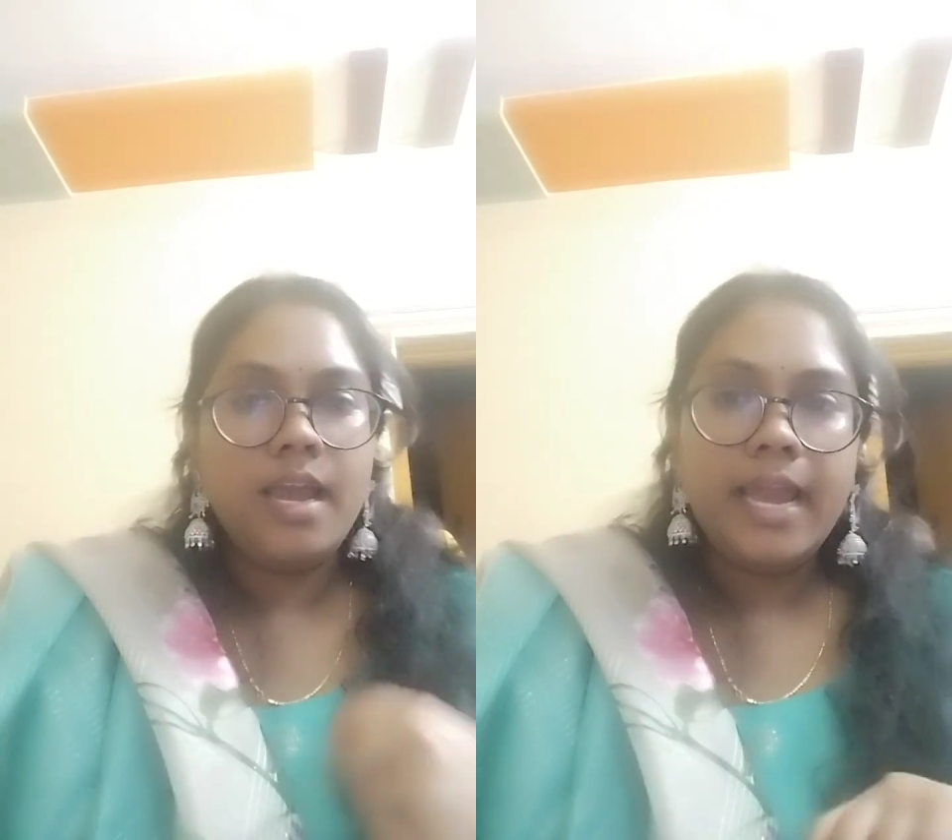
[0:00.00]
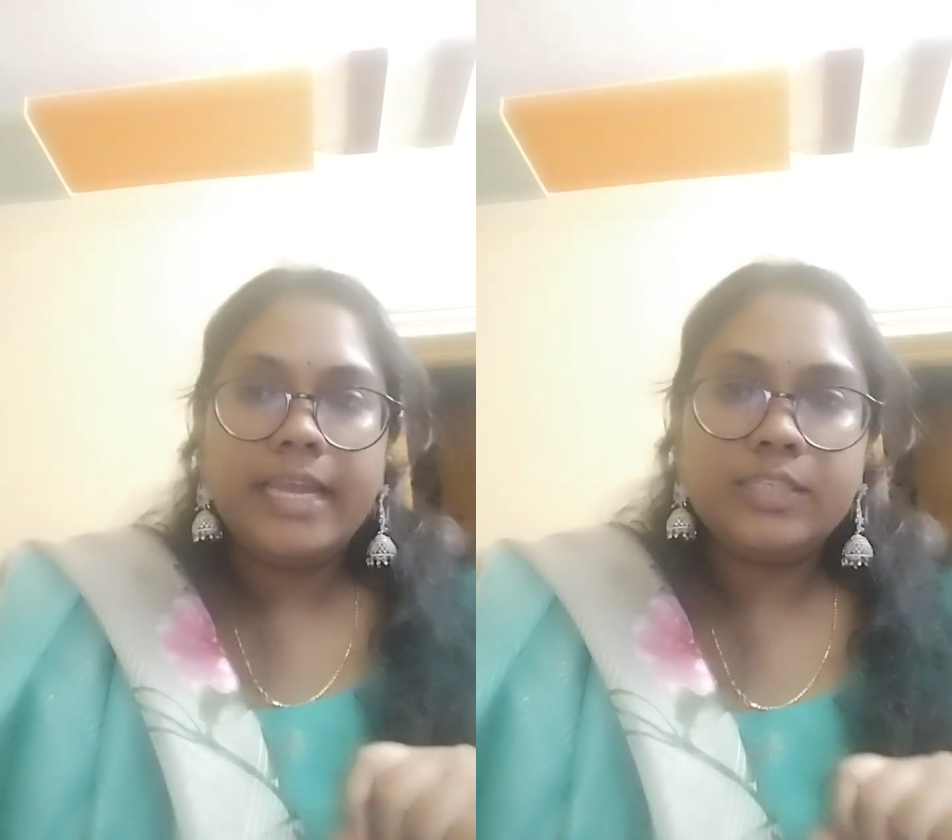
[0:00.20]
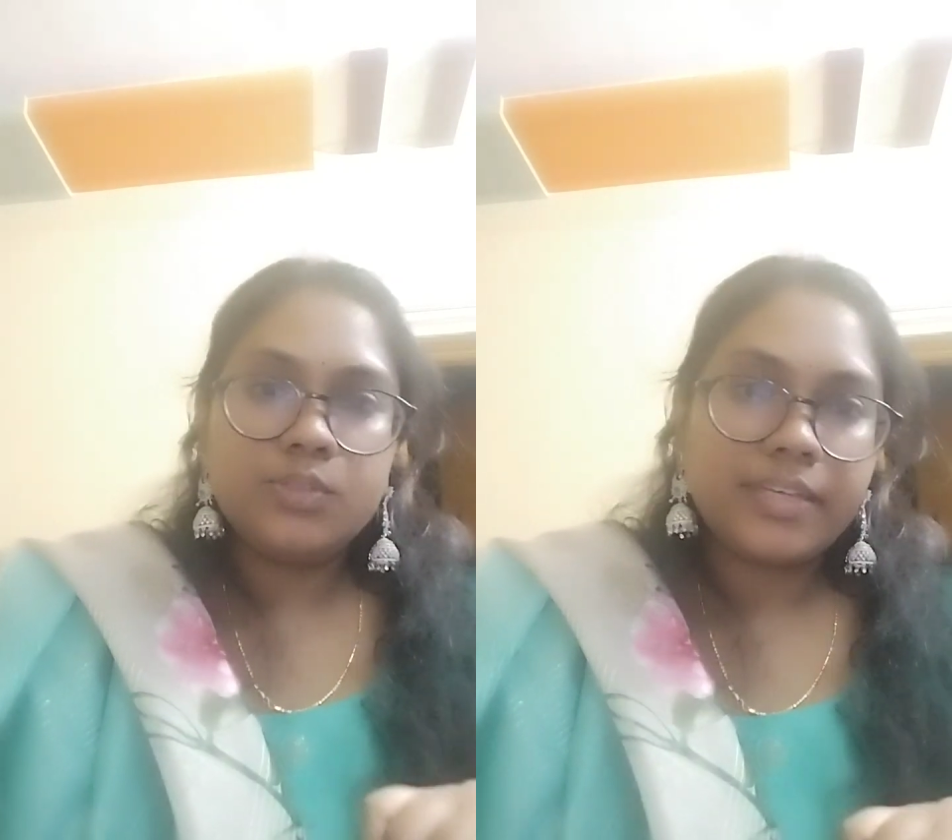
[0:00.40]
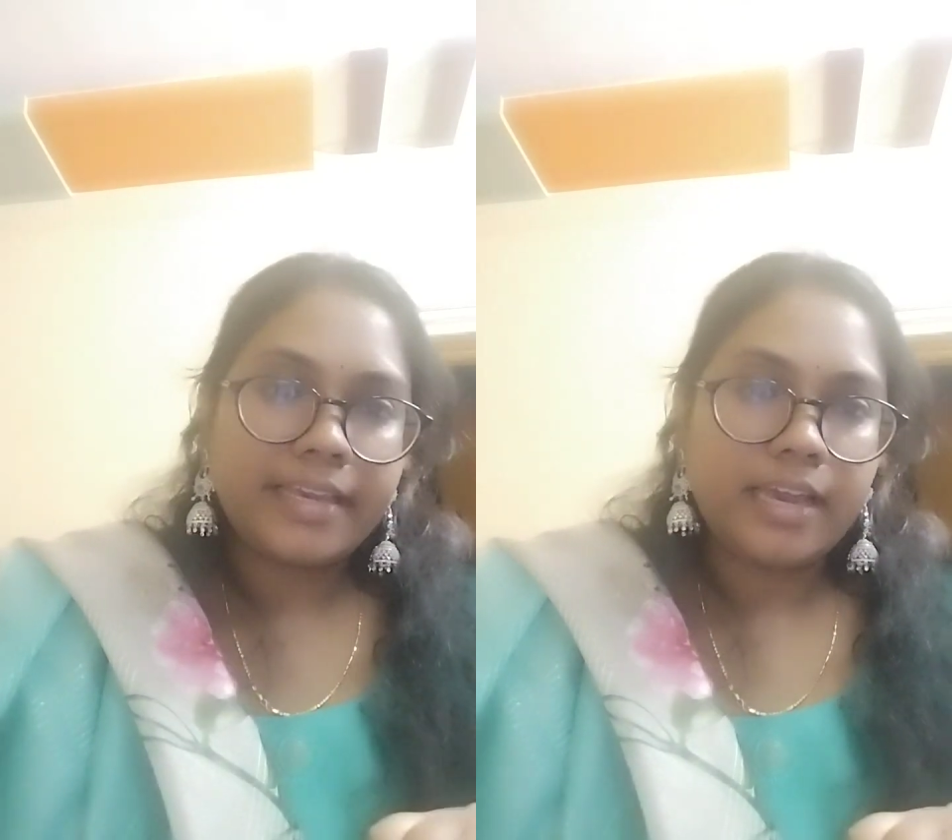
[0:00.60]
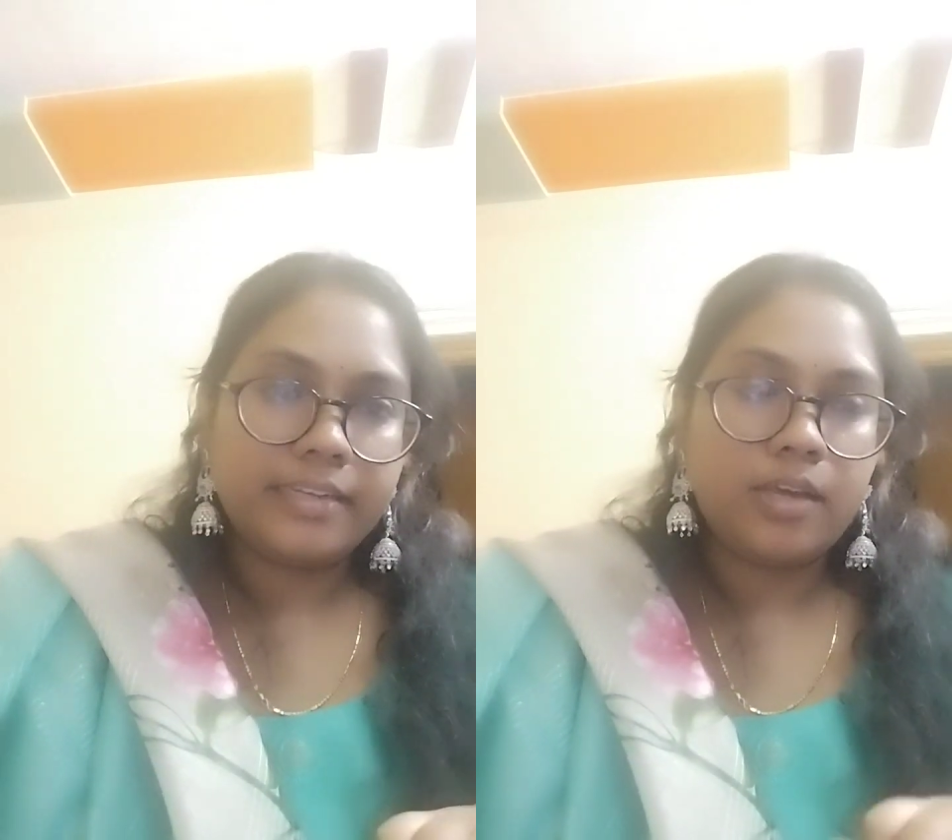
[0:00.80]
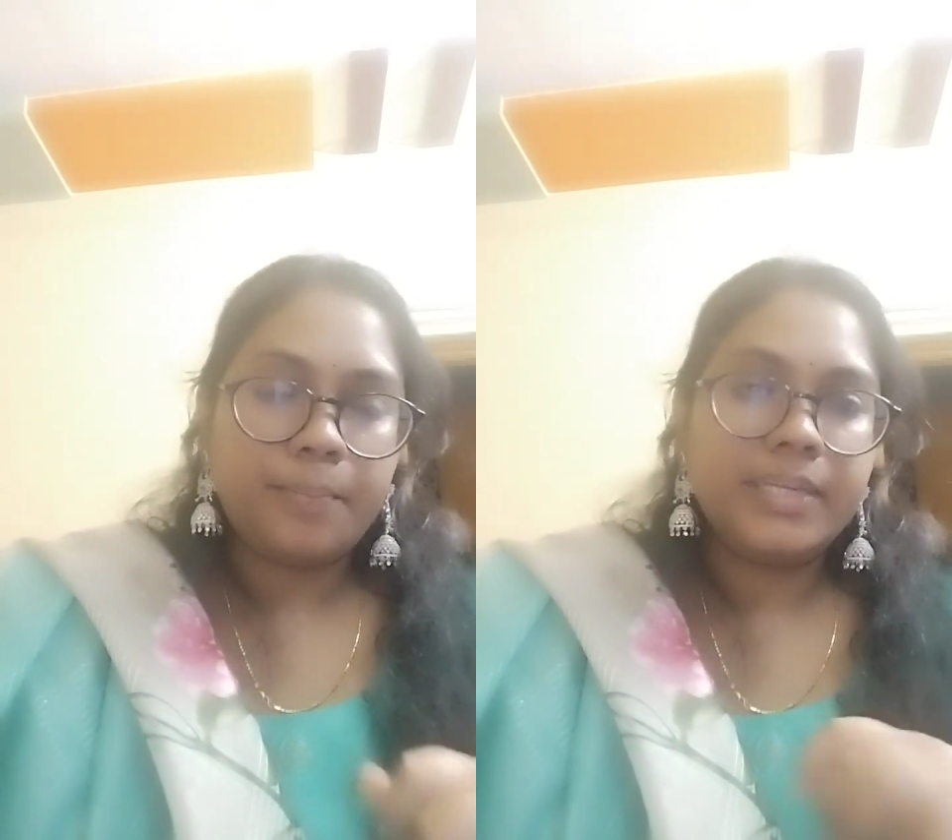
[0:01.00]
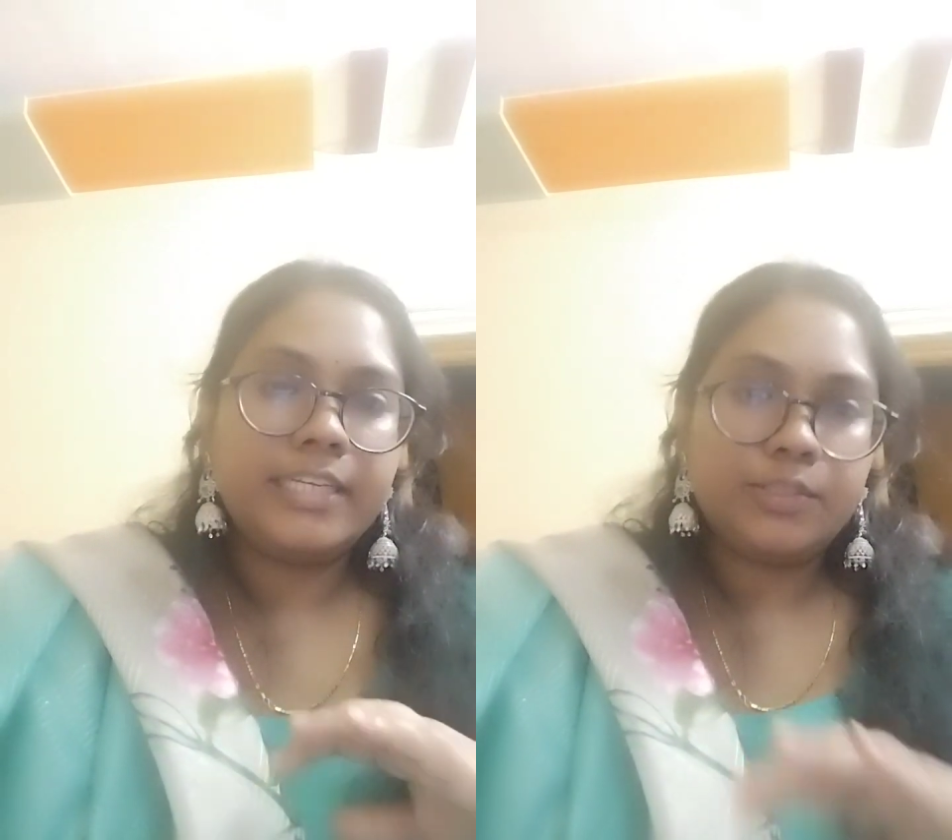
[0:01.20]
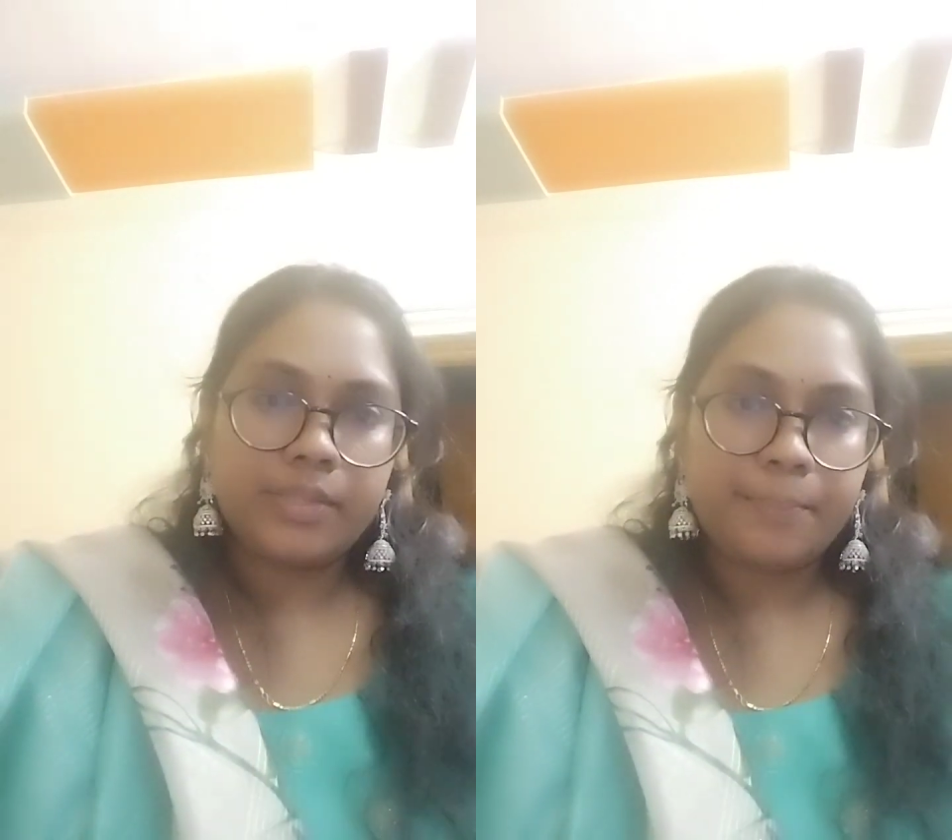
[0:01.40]
into the
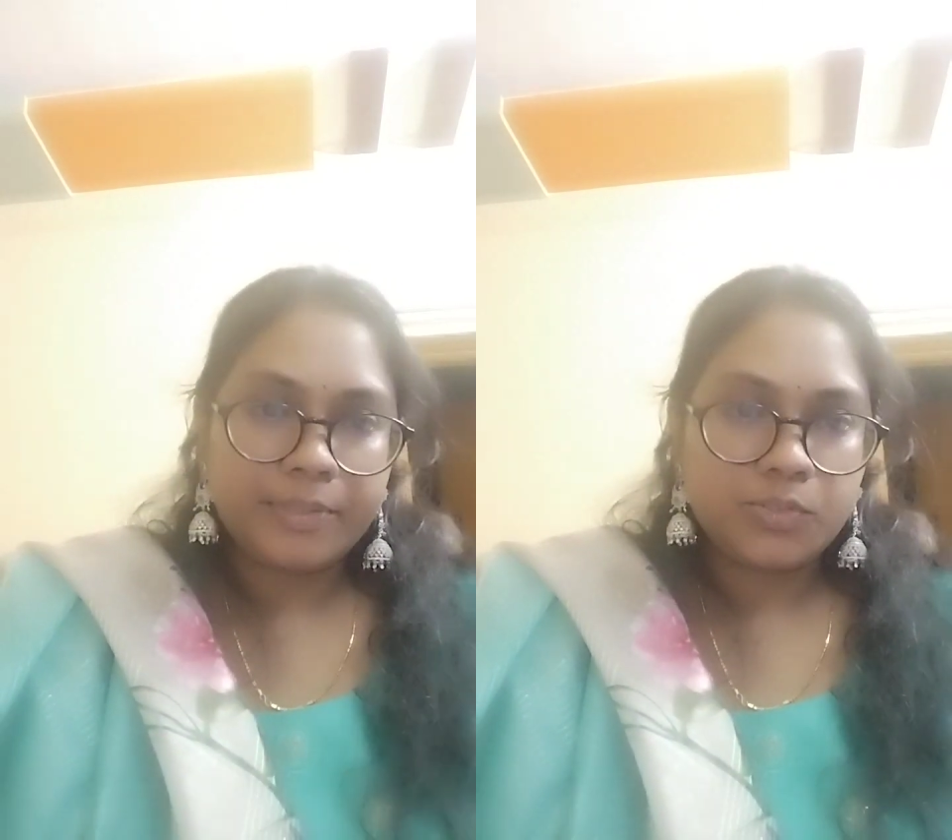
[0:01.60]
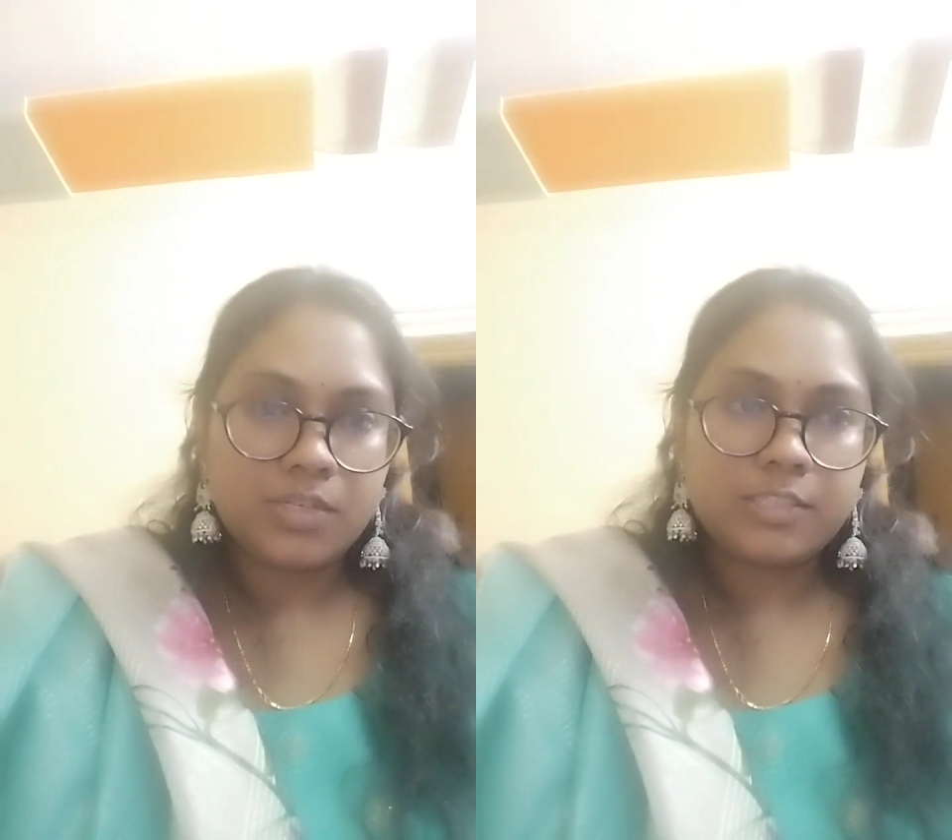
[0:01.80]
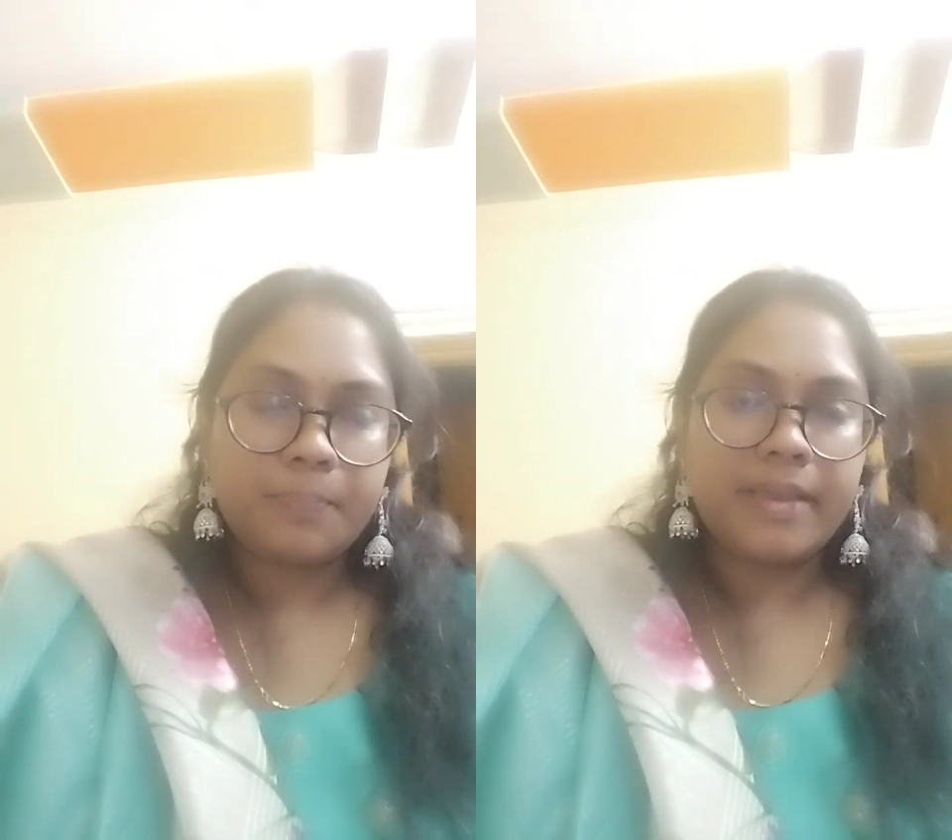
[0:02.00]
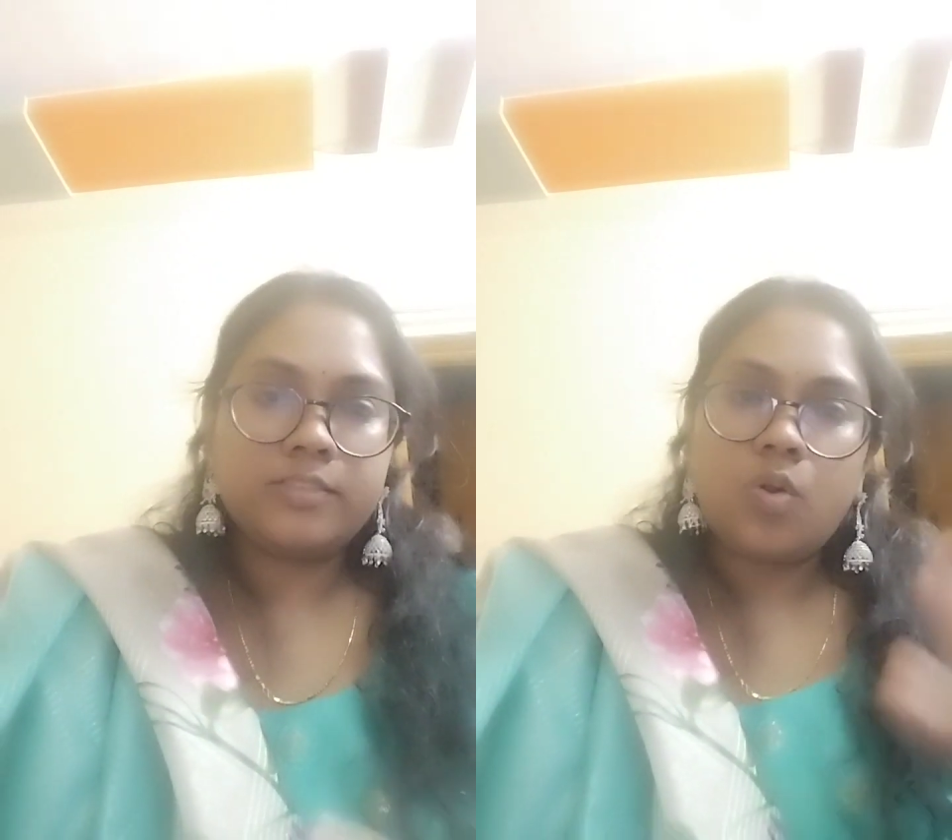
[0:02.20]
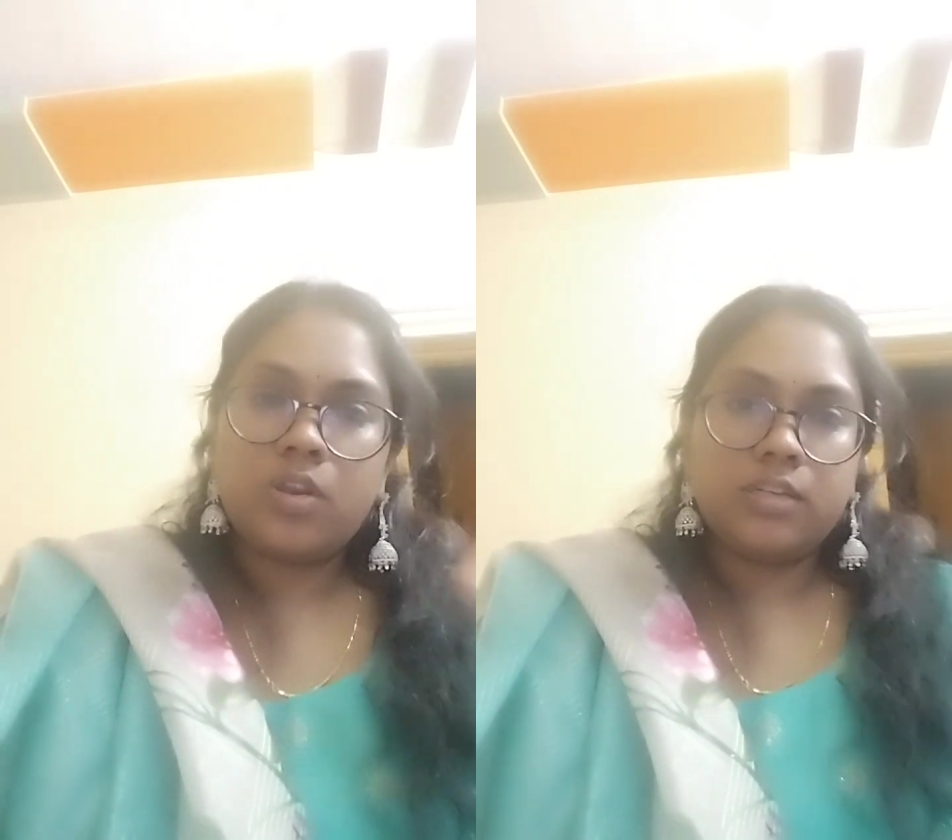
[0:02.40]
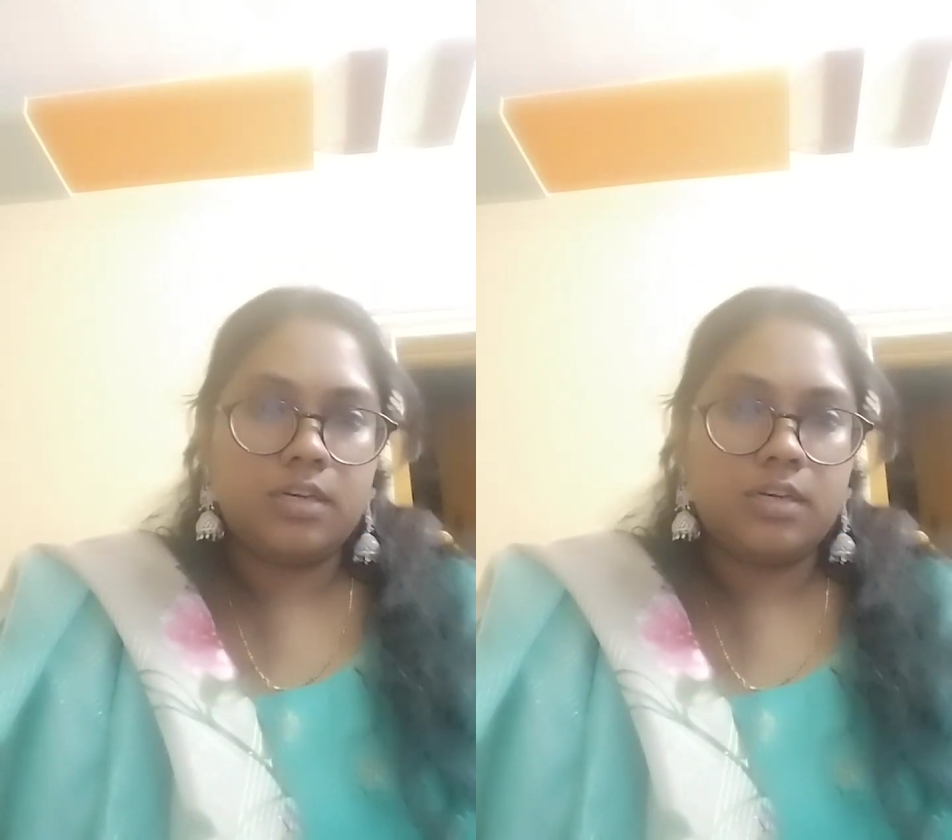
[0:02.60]
epidural space, or